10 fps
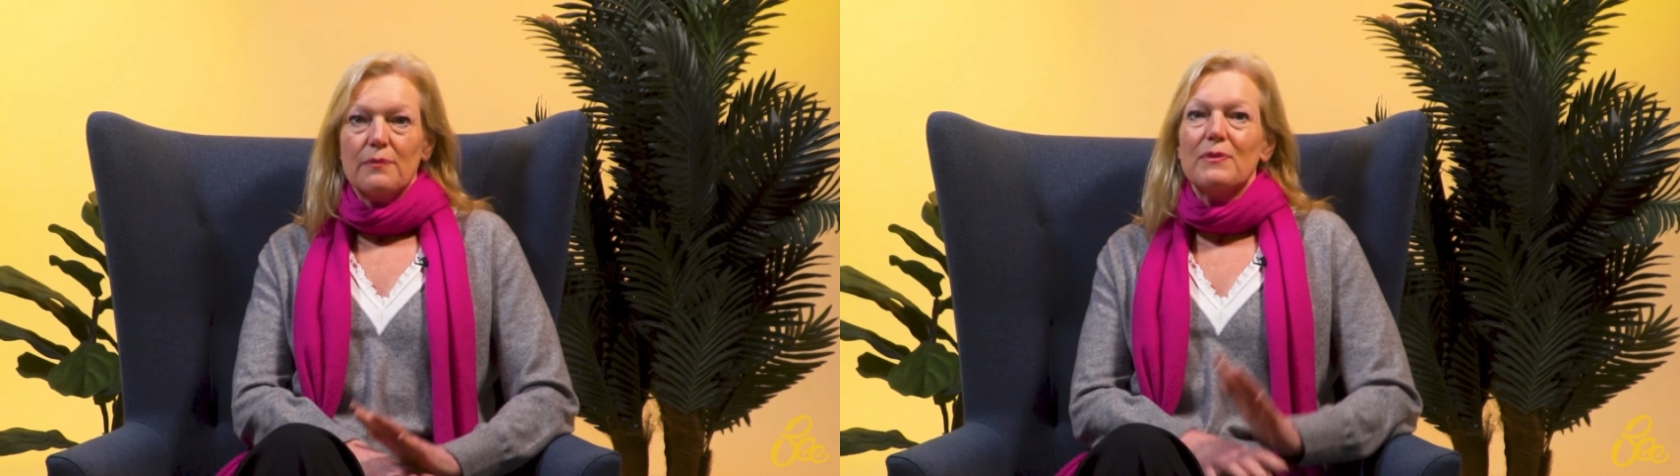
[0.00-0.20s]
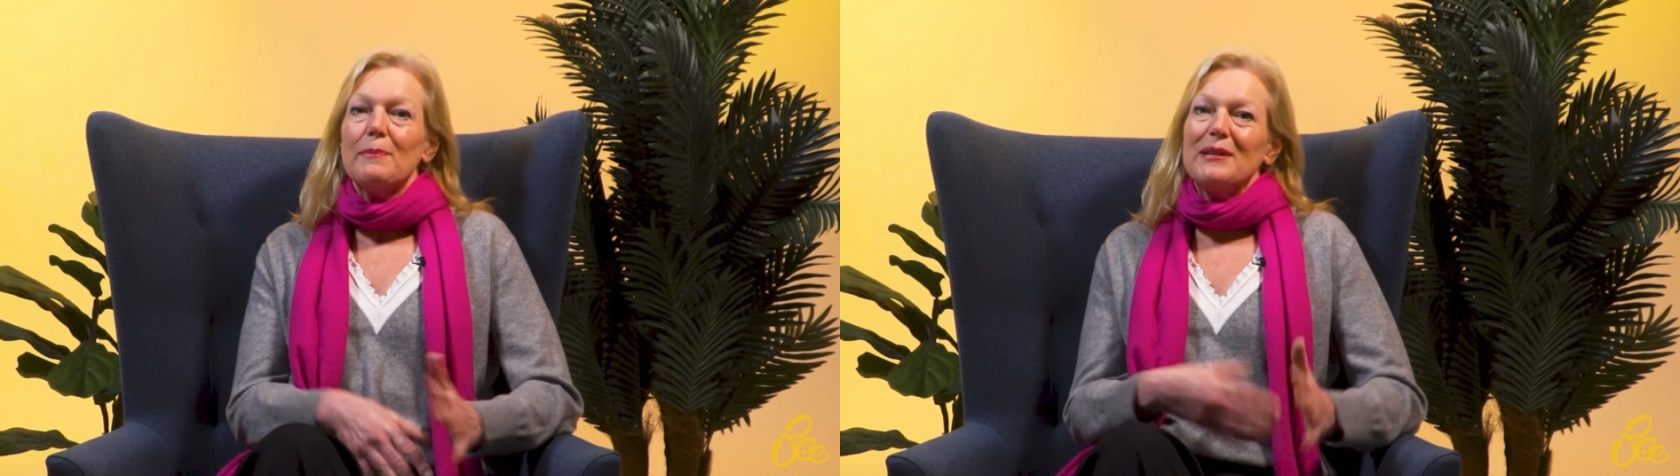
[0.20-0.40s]

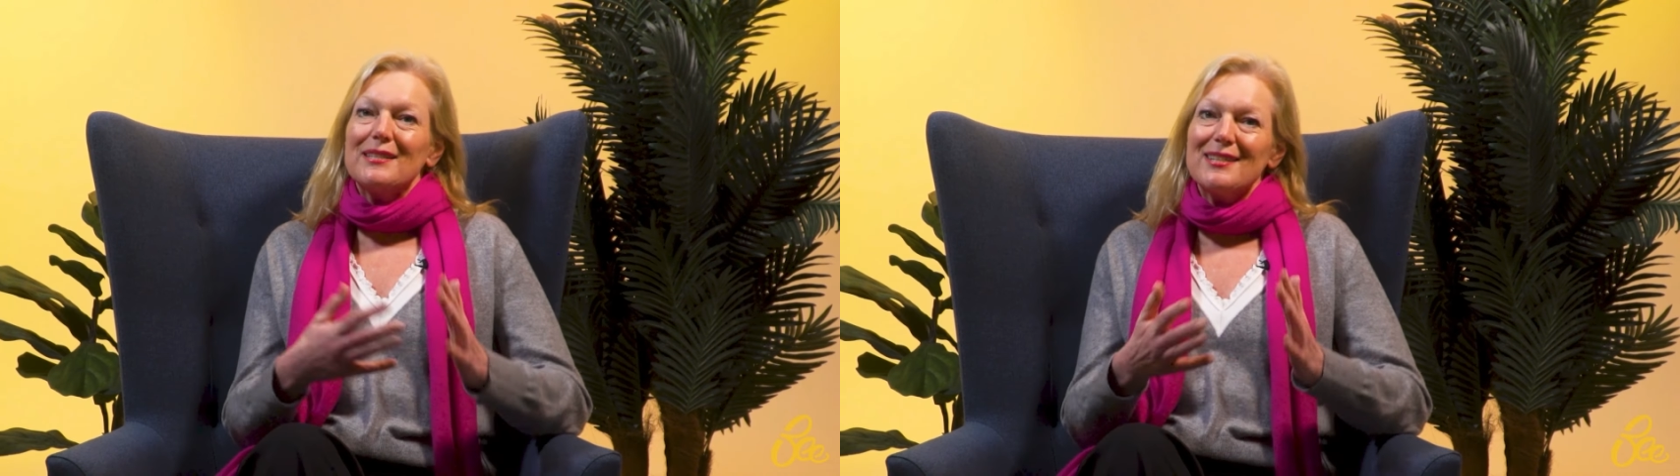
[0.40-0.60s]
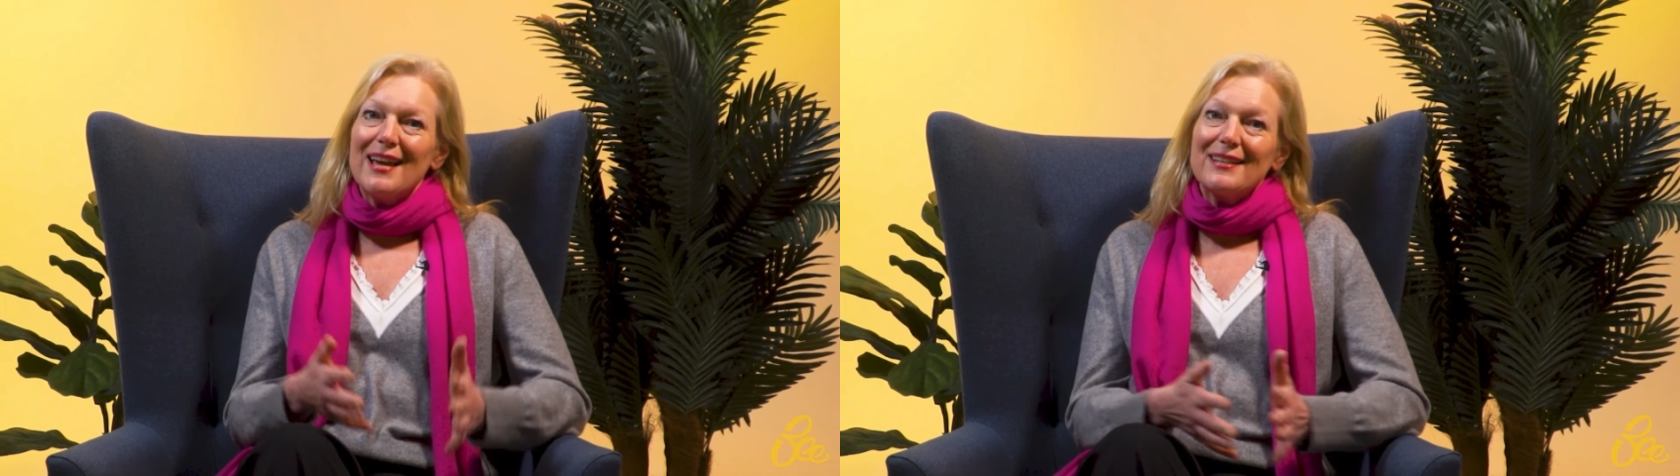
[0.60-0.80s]
that means
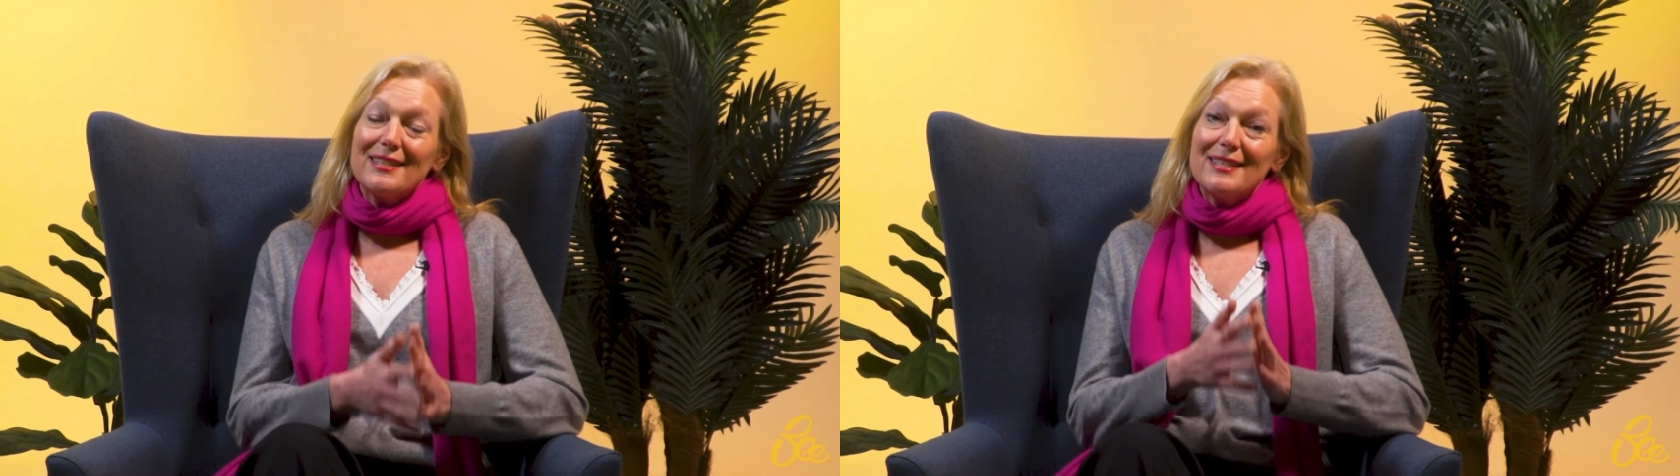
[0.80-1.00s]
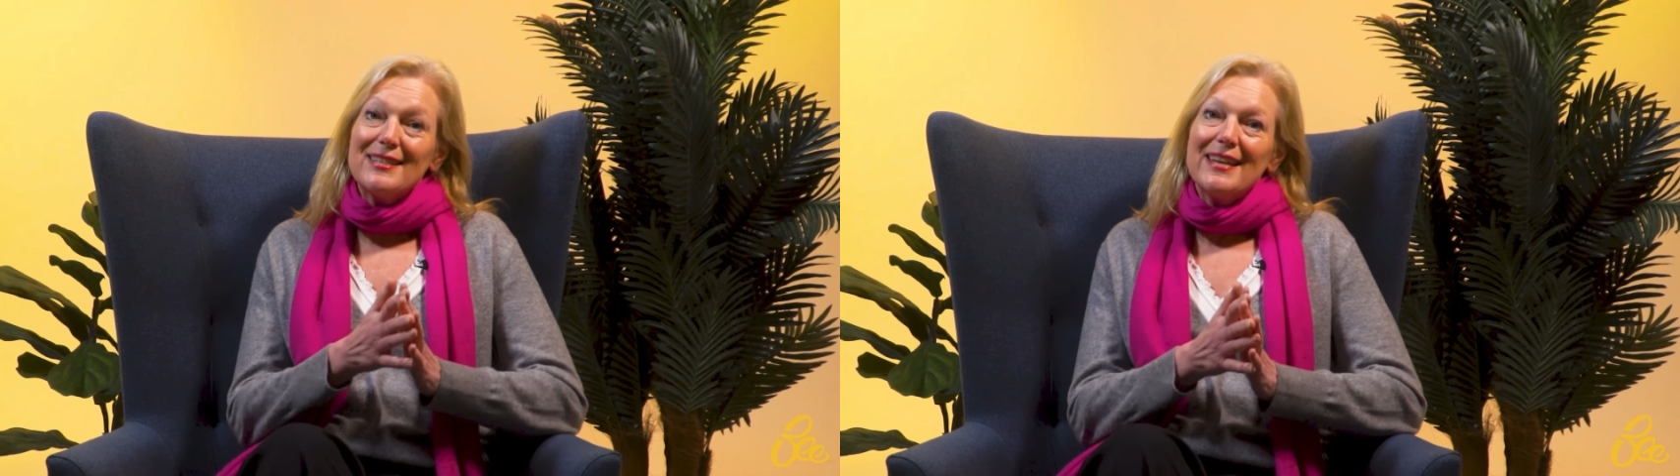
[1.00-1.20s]
tax
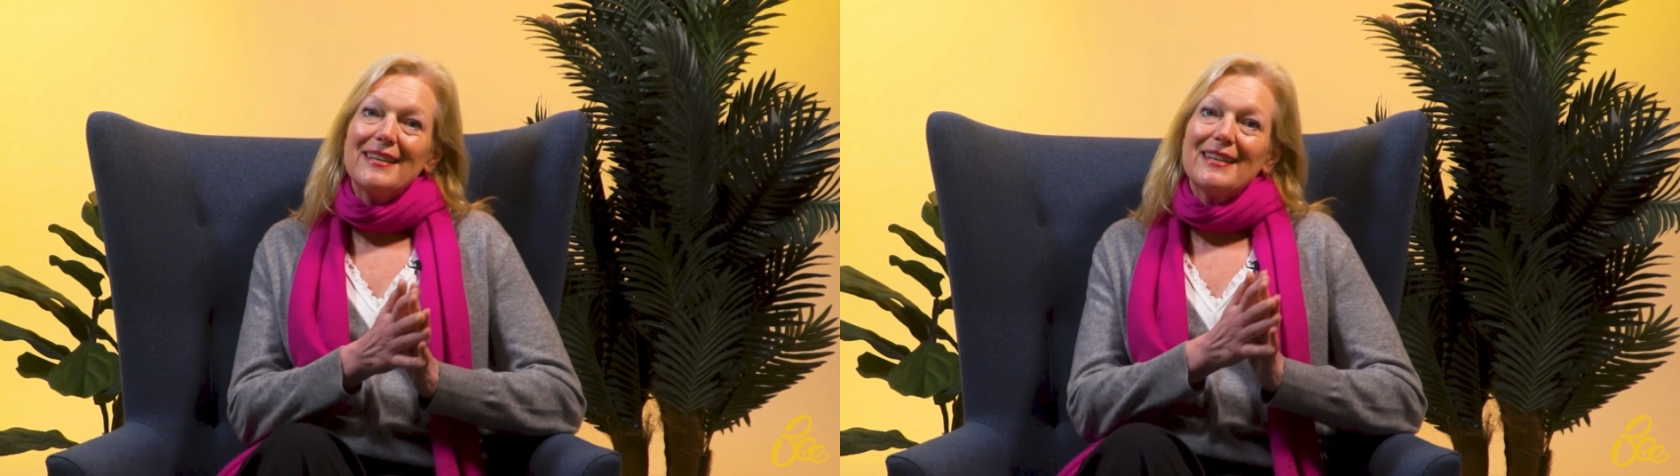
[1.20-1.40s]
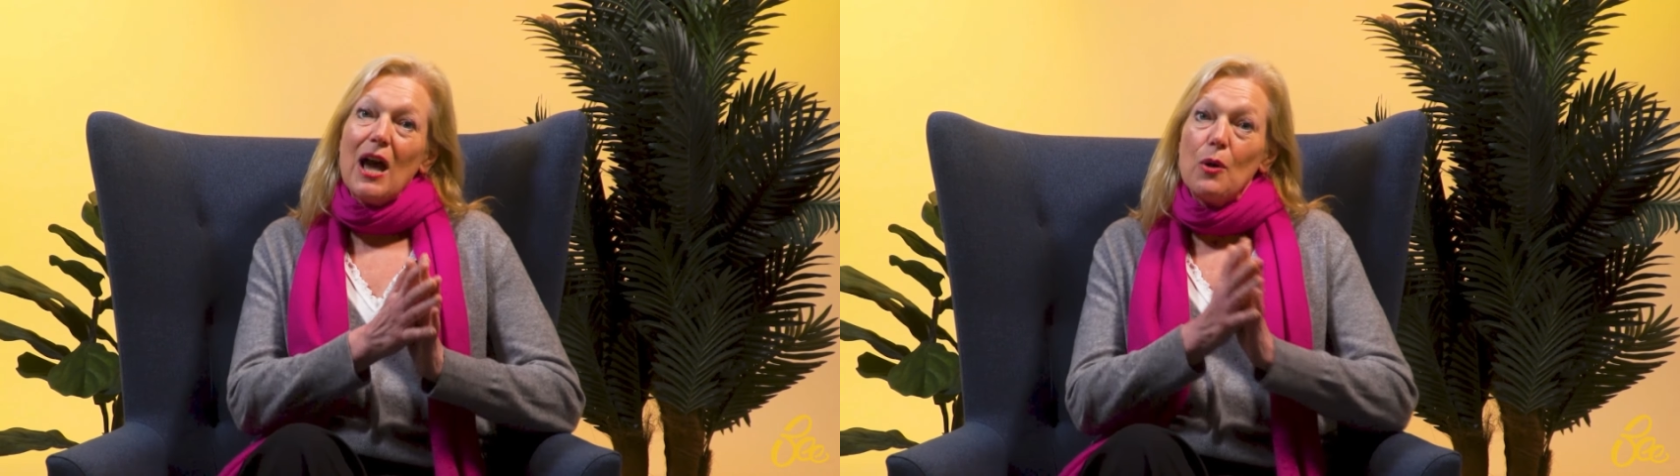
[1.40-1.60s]
is
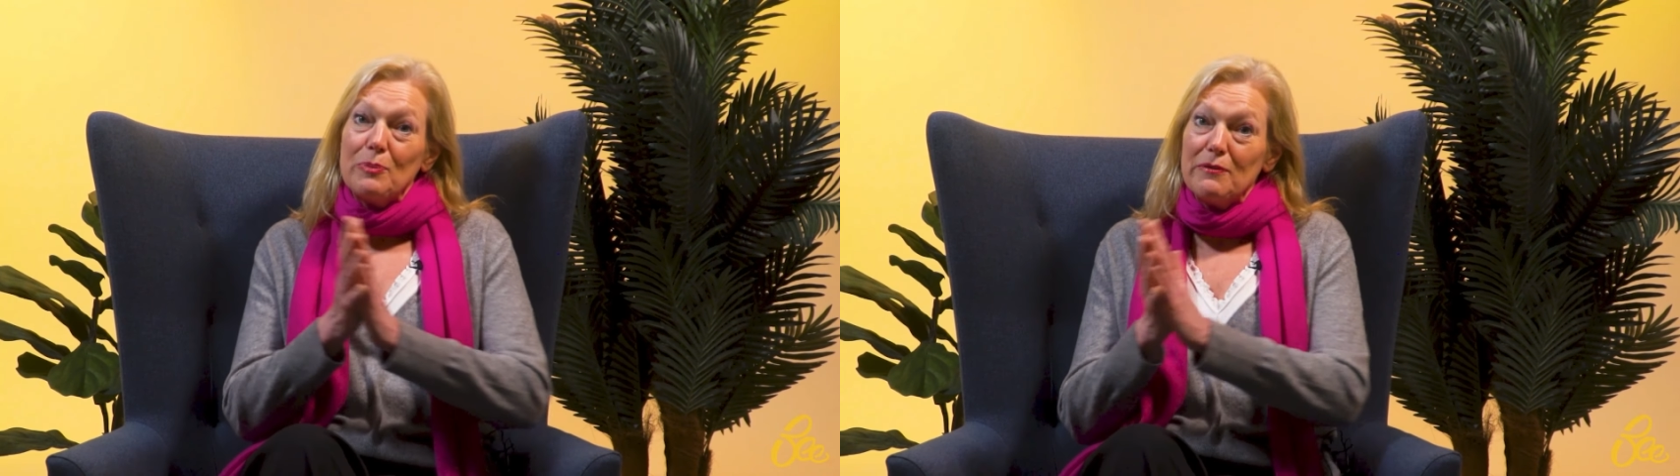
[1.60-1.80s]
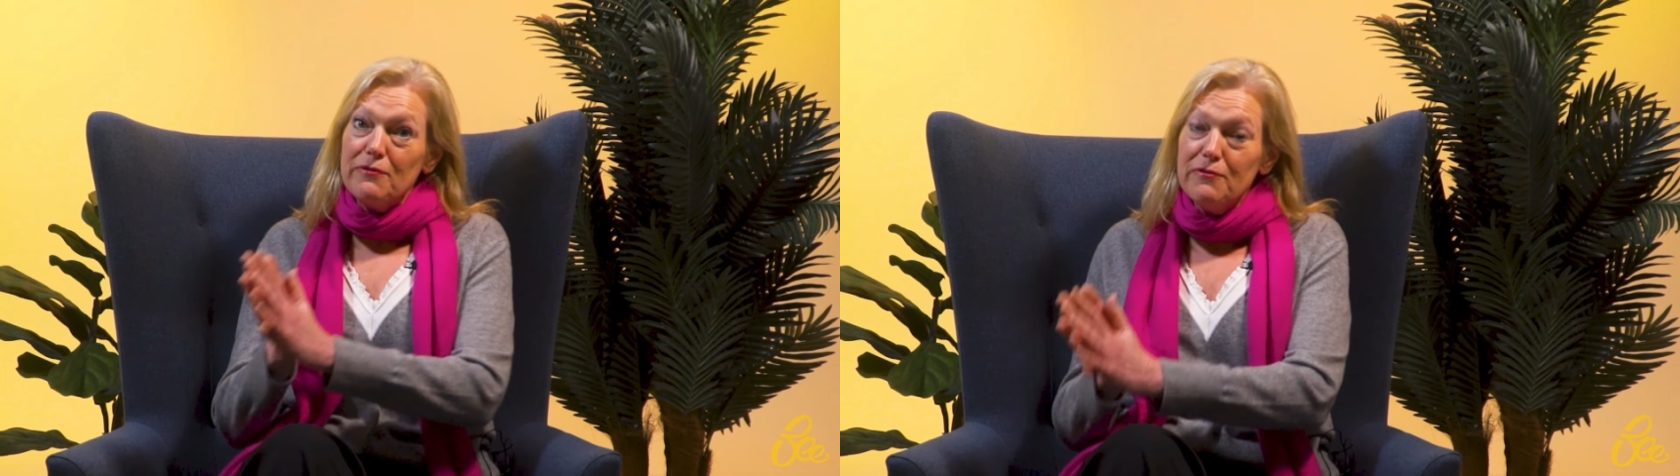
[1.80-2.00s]
taken out
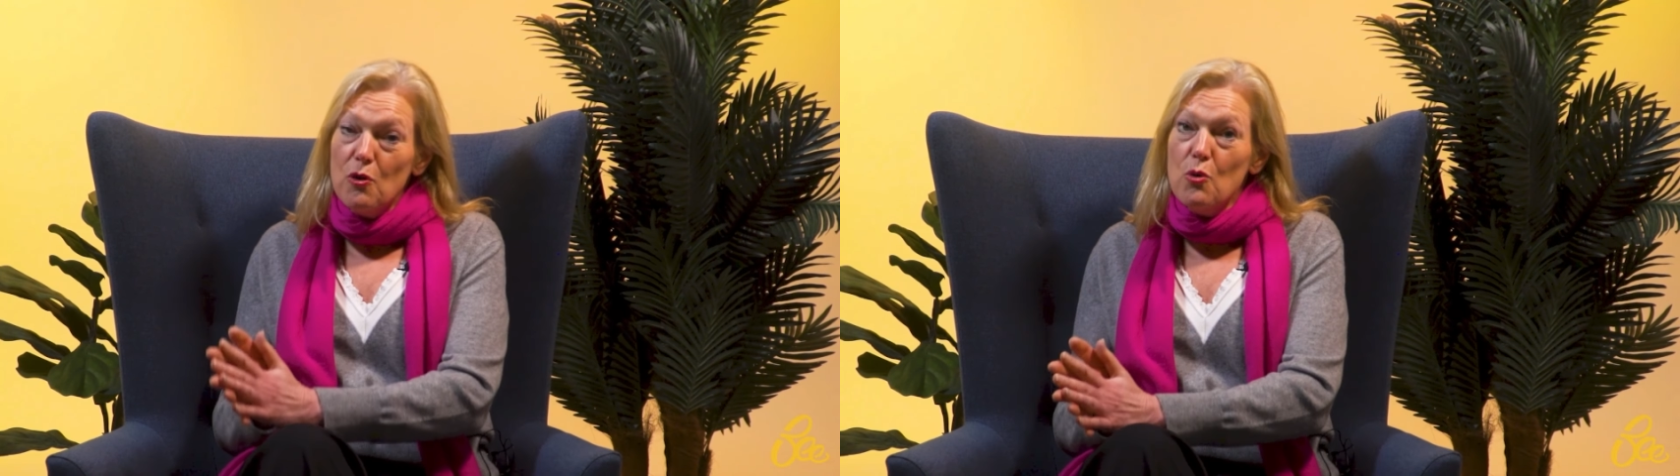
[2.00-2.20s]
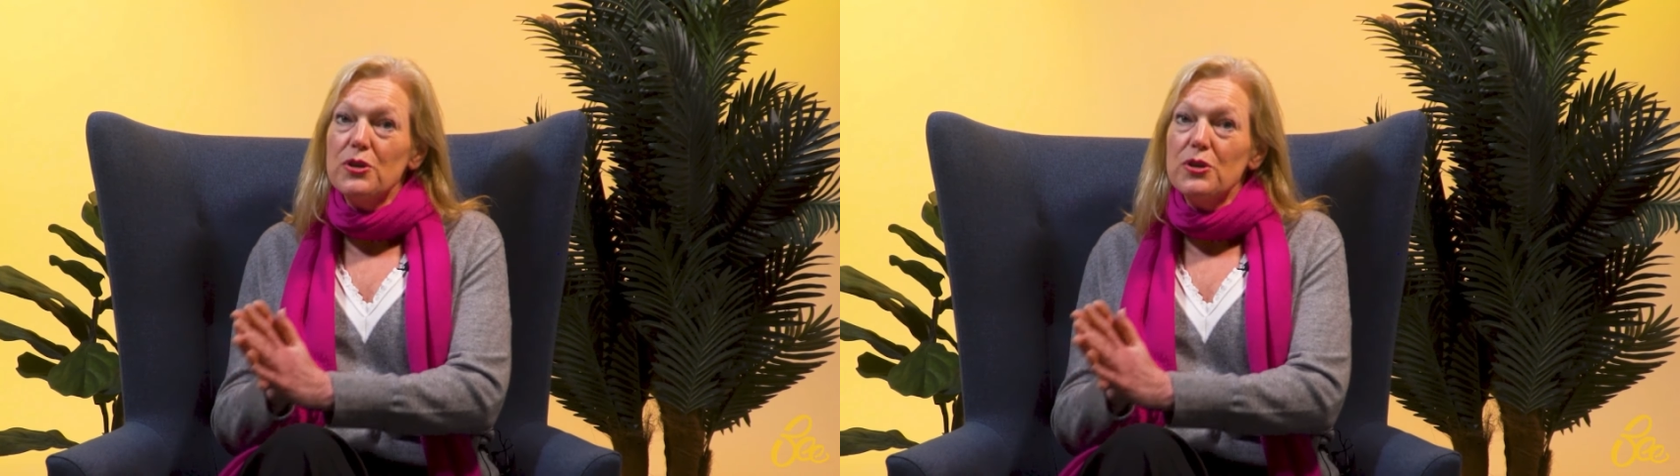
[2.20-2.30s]
before